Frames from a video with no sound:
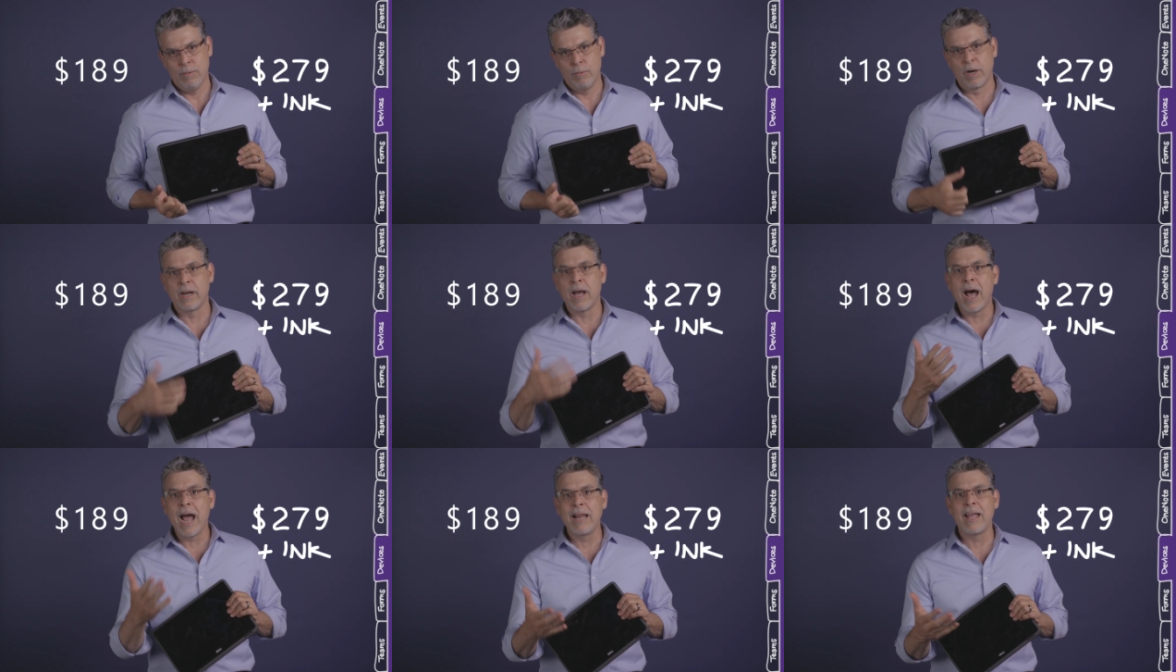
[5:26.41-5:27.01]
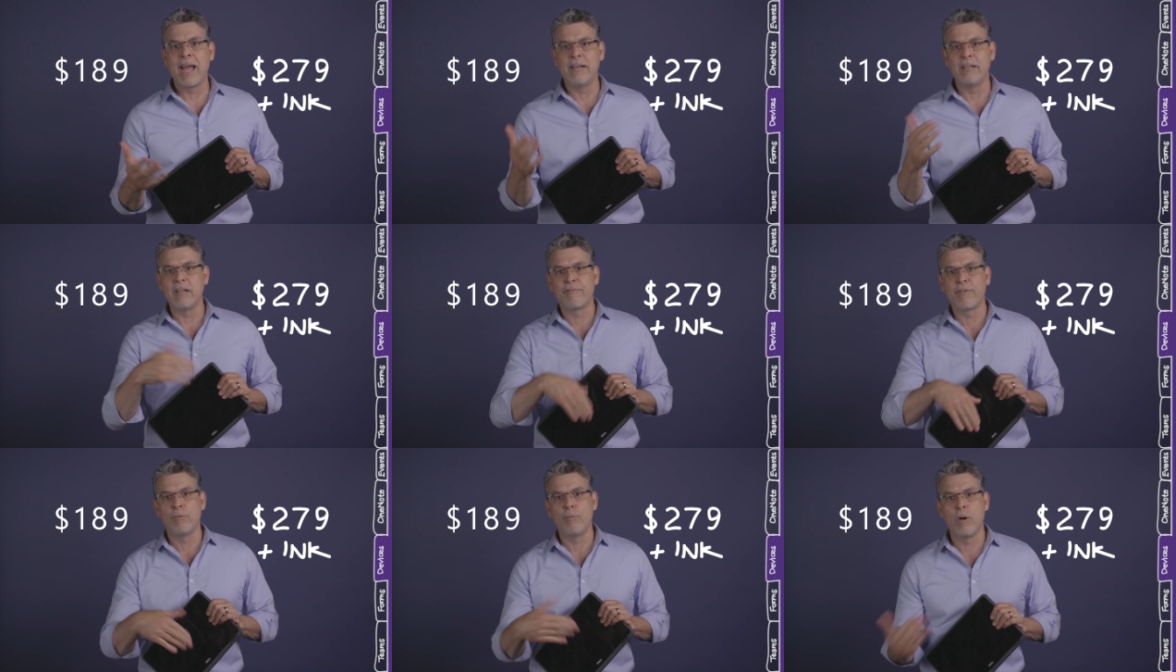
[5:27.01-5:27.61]
We're gonna highlight a
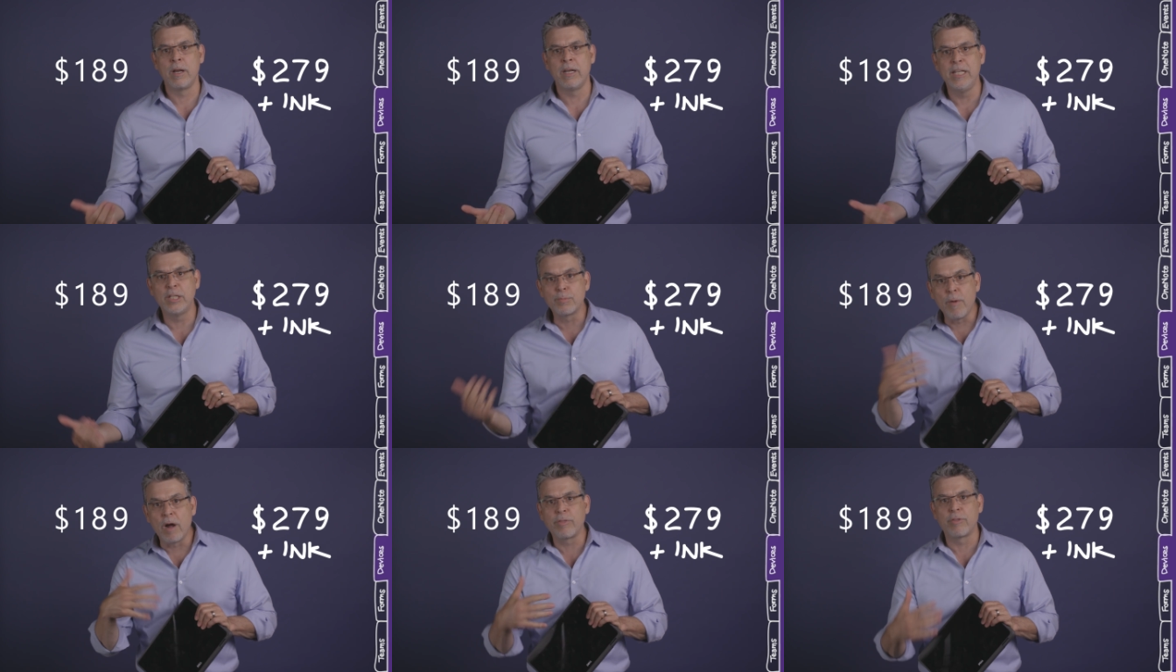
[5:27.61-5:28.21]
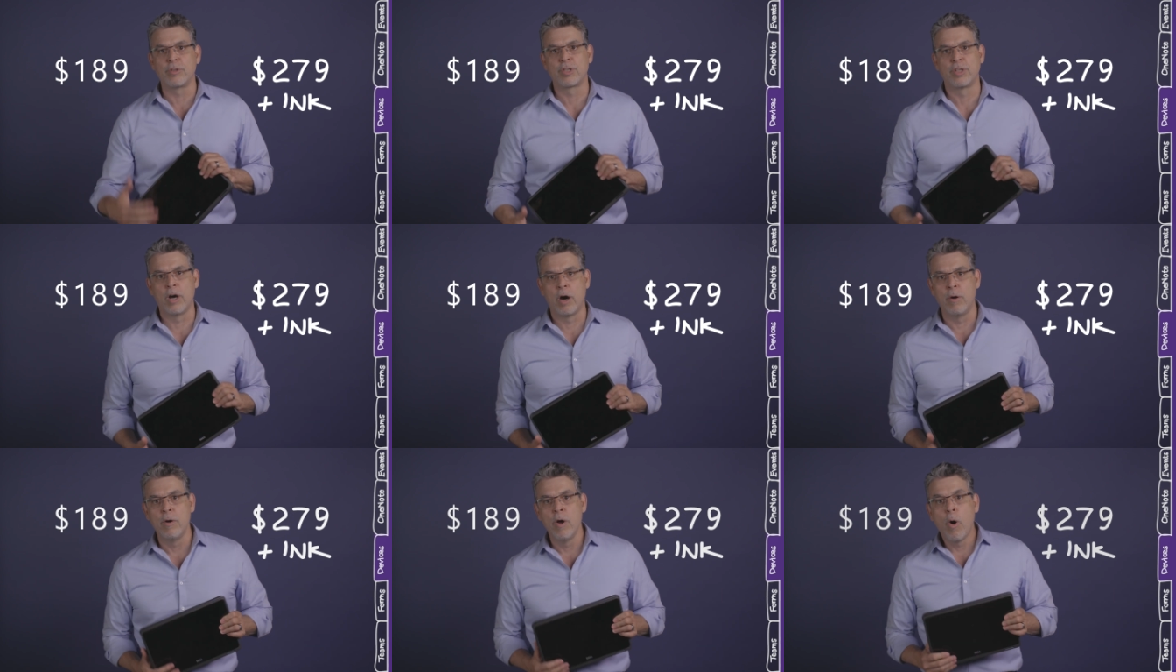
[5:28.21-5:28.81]
different one each month or
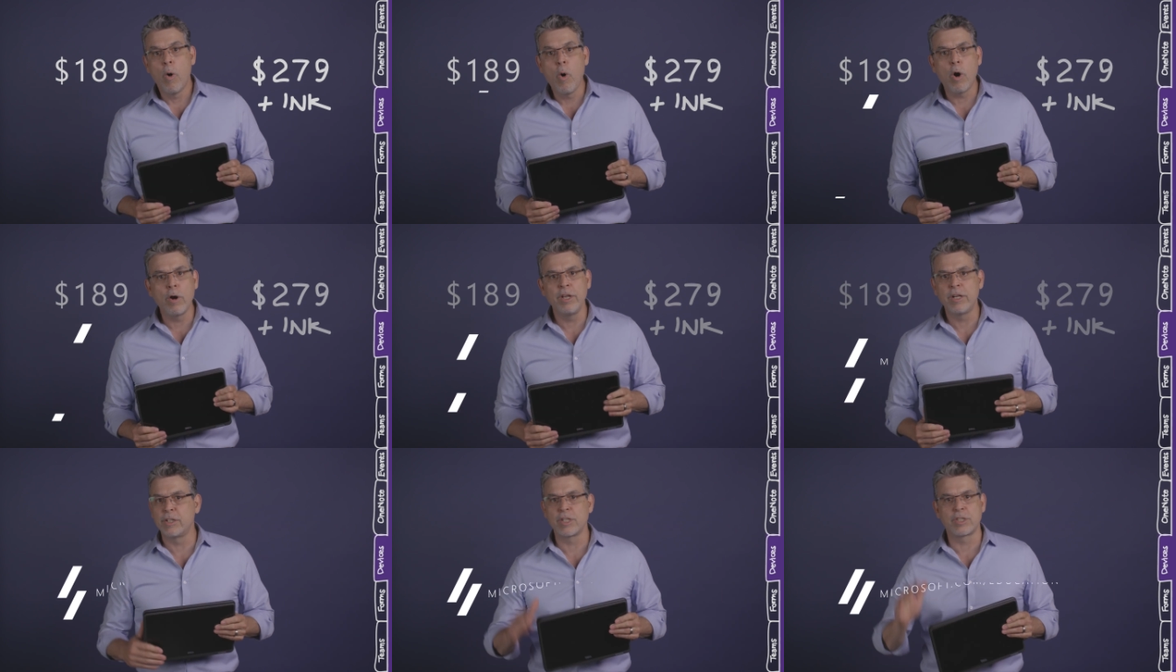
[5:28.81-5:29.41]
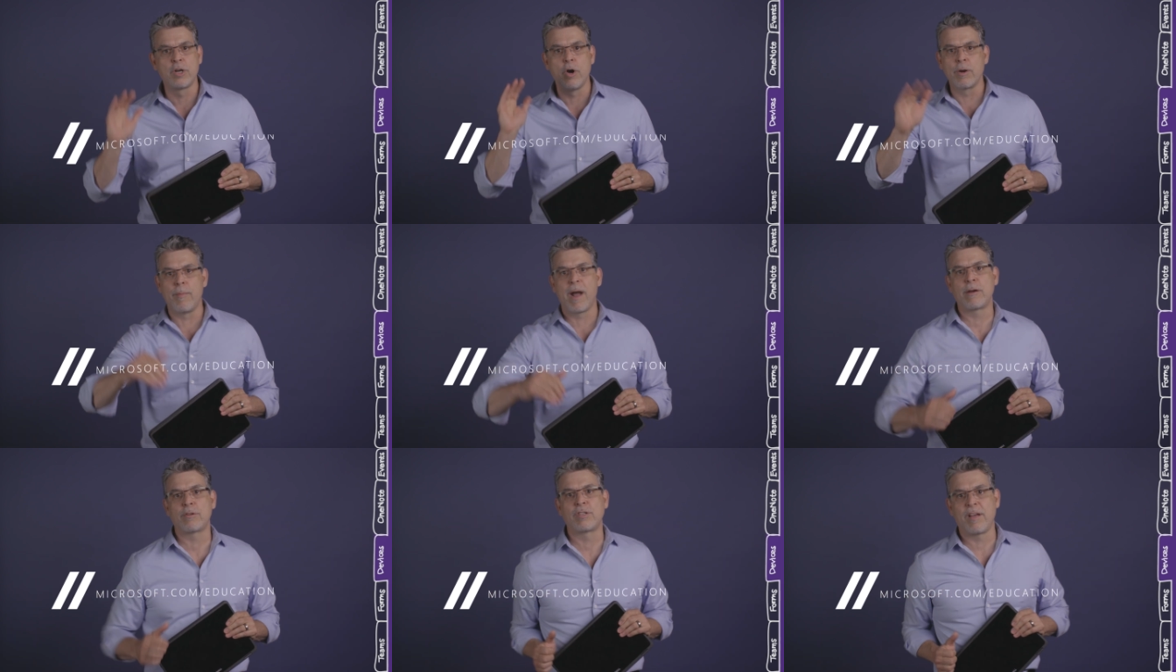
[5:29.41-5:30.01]
so, or you could just go to
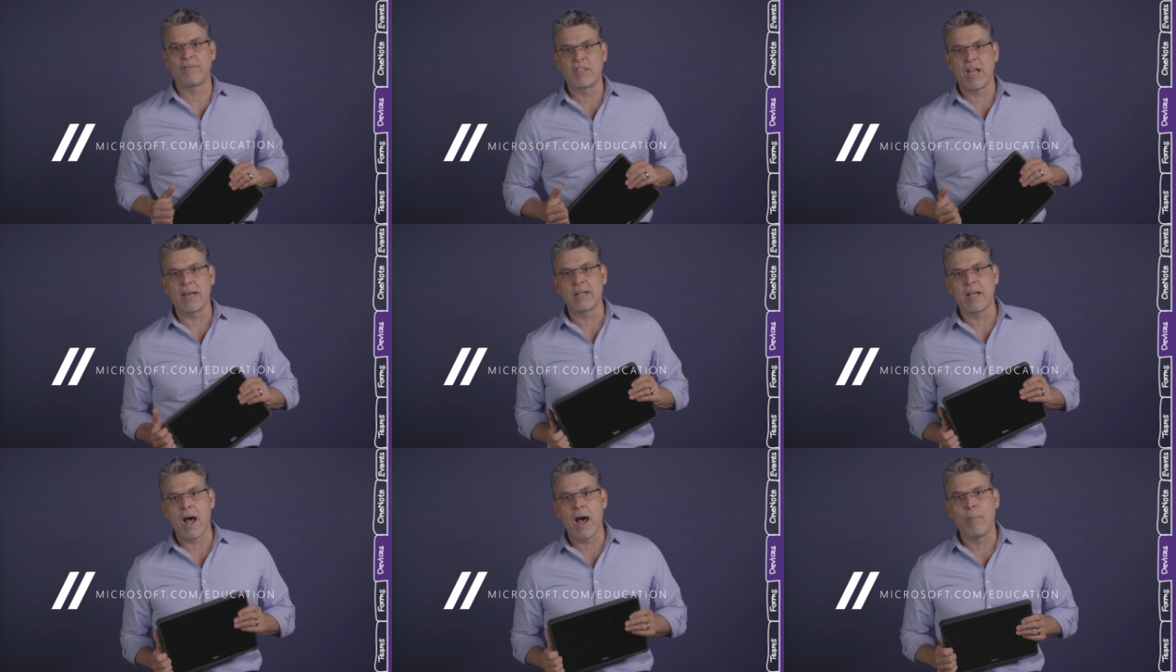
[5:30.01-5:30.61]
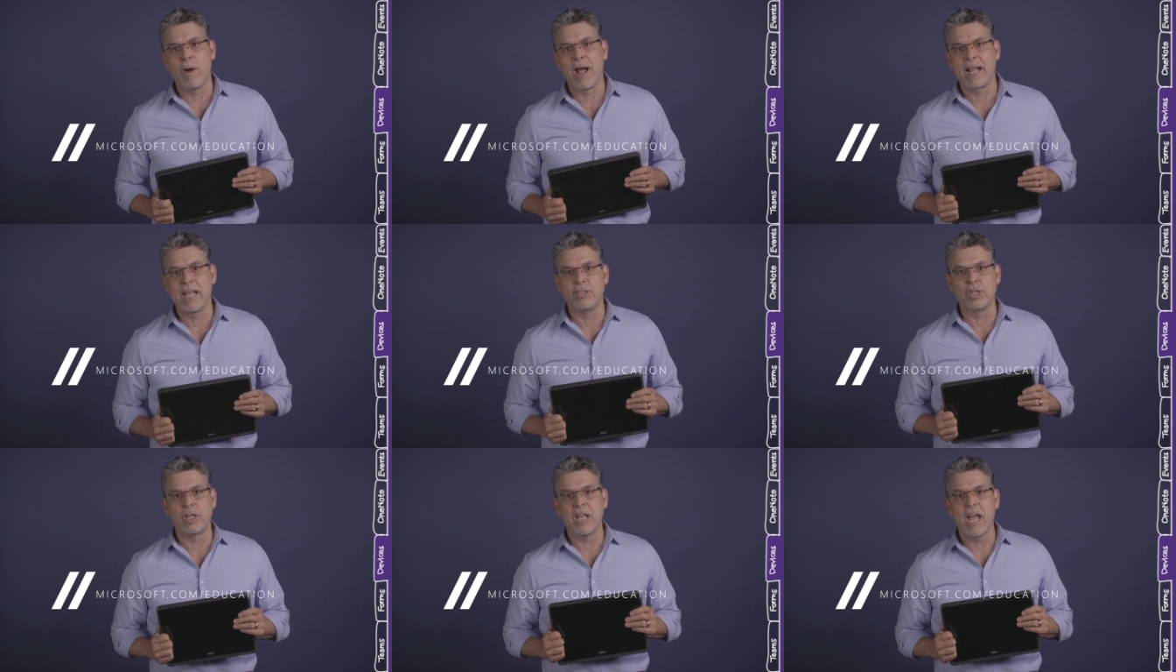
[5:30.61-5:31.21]
Microsoft dot com WACK
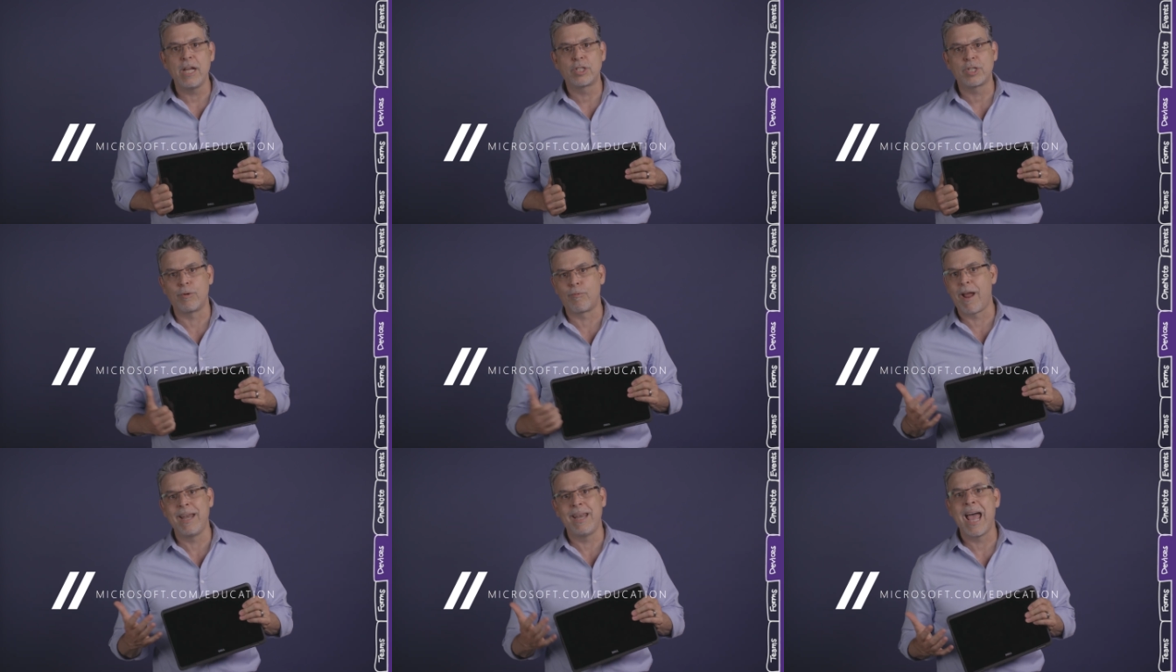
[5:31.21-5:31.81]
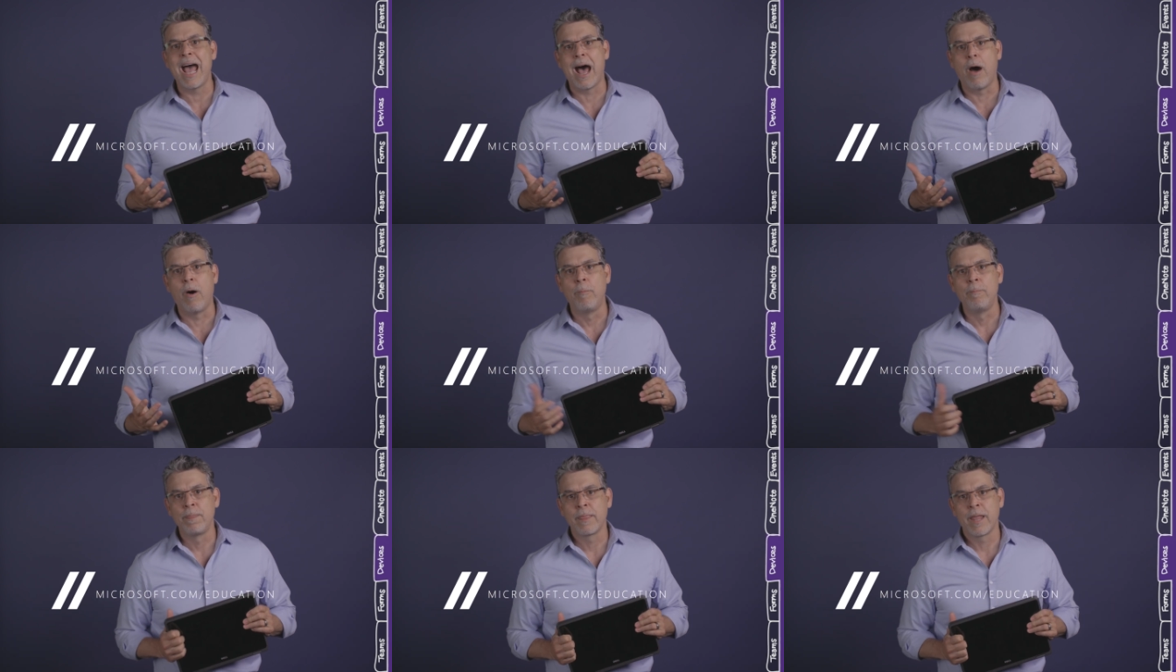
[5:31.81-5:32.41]
Education right
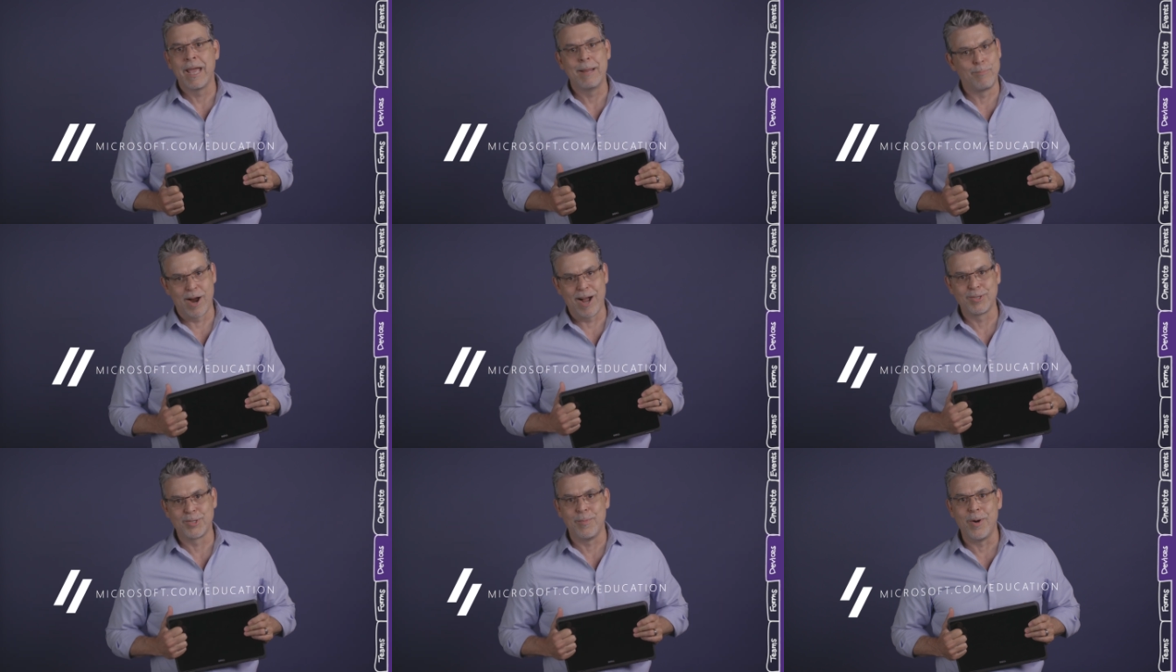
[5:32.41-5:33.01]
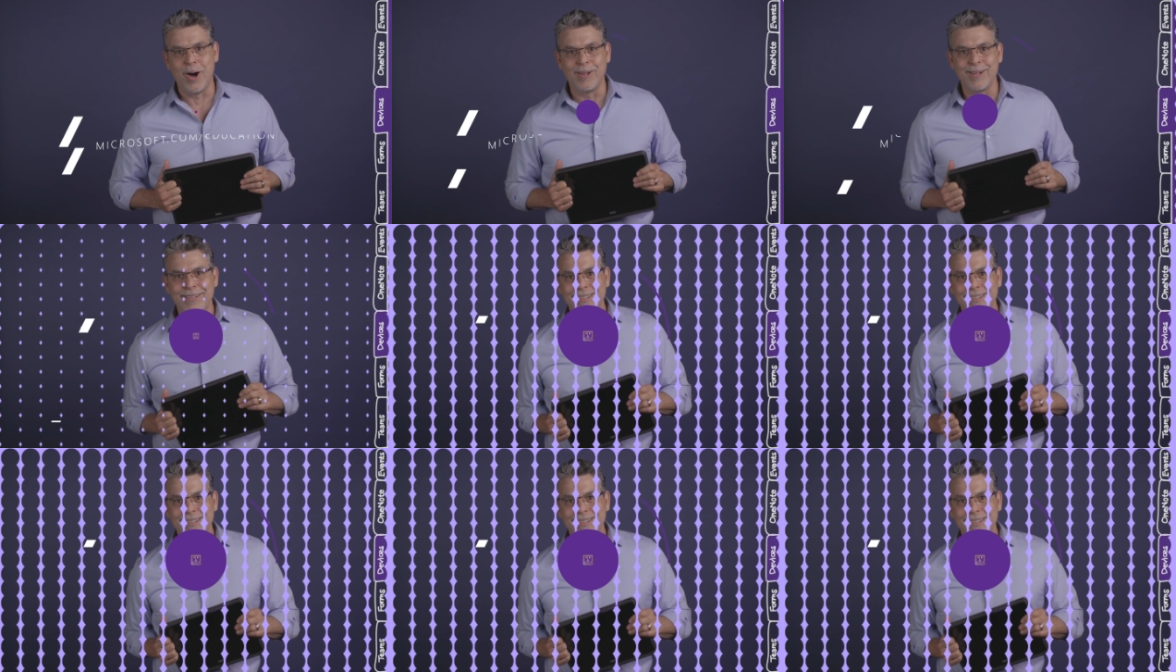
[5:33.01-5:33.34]
now and browse them all.